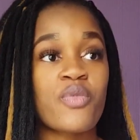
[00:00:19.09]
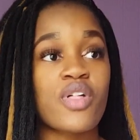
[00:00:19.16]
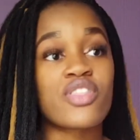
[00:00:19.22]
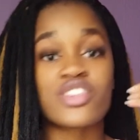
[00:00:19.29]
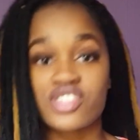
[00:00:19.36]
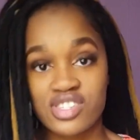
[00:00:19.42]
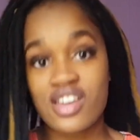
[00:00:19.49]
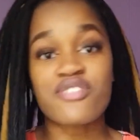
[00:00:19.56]
the
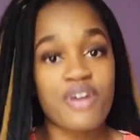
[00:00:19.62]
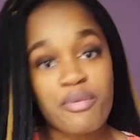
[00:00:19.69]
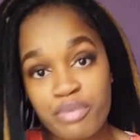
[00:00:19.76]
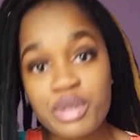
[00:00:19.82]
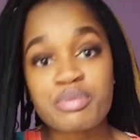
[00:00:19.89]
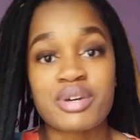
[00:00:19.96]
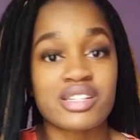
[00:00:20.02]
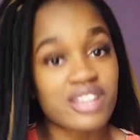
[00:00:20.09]
stuff I
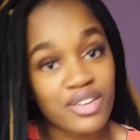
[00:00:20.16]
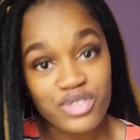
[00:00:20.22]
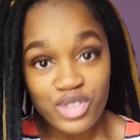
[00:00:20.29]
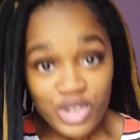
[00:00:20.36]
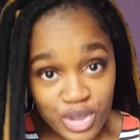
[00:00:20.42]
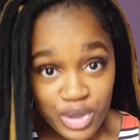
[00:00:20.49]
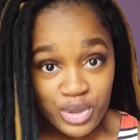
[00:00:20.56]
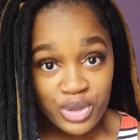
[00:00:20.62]
put myself
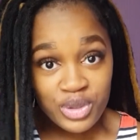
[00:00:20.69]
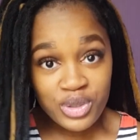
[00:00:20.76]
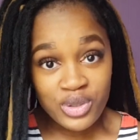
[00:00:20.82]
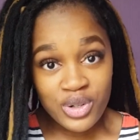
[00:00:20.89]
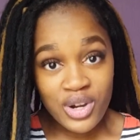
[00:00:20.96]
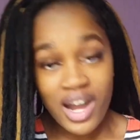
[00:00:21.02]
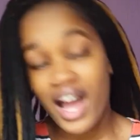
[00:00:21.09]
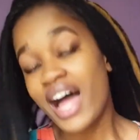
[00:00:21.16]
through
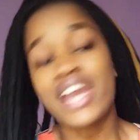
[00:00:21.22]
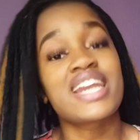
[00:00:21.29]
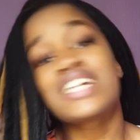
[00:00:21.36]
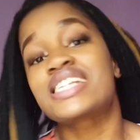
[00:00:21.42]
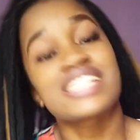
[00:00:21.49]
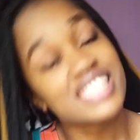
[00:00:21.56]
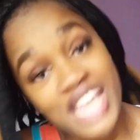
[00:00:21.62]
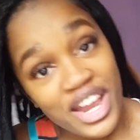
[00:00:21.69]

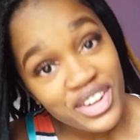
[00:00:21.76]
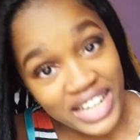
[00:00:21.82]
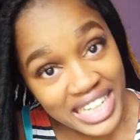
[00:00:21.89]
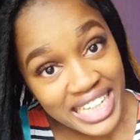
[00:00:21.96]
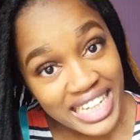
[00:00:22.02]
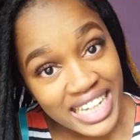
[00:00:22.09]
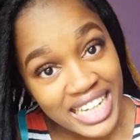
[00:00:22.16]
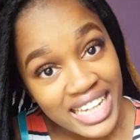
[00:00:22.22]

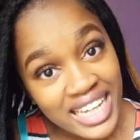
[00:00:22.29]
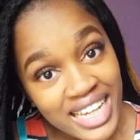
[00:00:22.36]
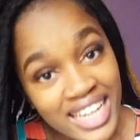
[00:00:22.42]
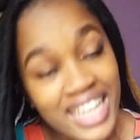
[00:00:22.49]
unnecessarily